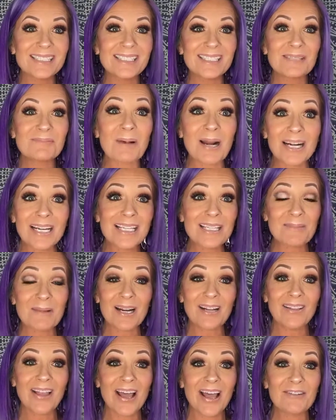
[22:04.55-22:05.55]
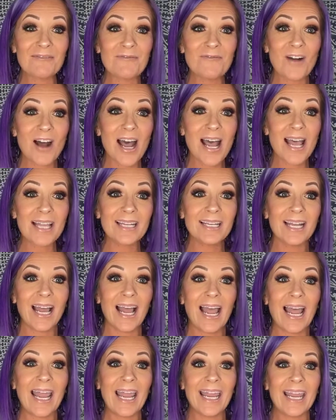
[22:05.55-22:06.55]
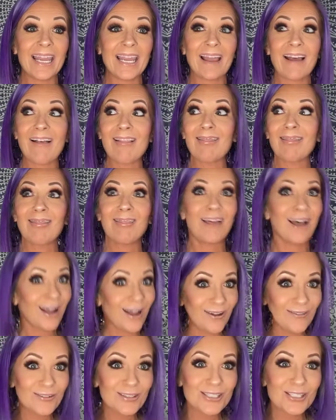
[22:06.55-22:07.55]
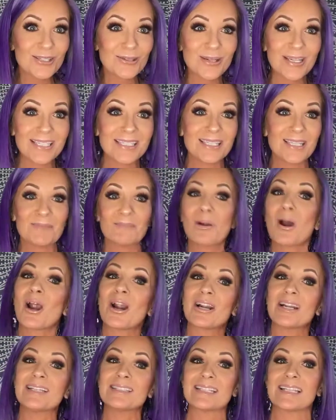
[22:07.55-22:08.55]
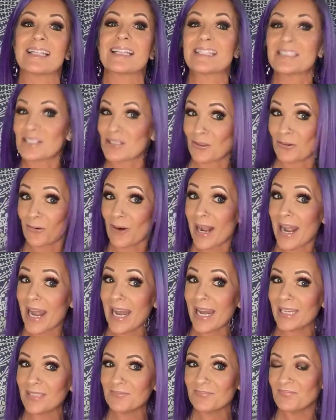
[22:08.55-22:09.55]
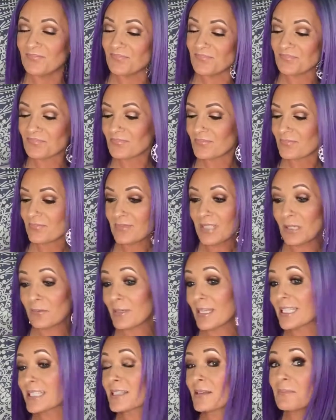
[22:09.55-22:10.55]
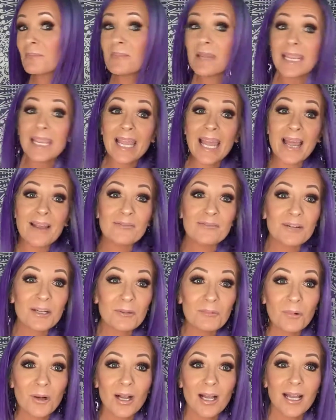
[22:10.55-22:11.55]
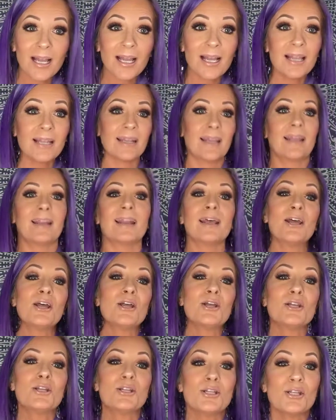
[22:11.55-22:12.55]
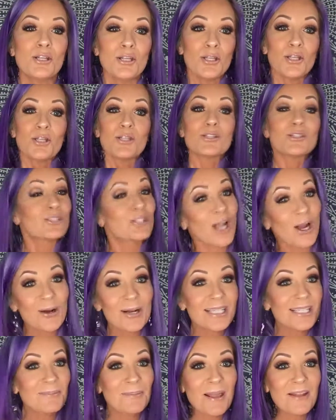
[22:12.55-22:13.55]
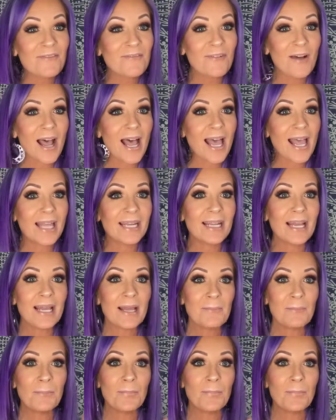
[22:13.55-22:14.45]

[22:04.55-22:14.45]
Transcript: This party's been a lot of fun. I love doing team parties. I think it's great. We get to meet everyone, and so it's been fun.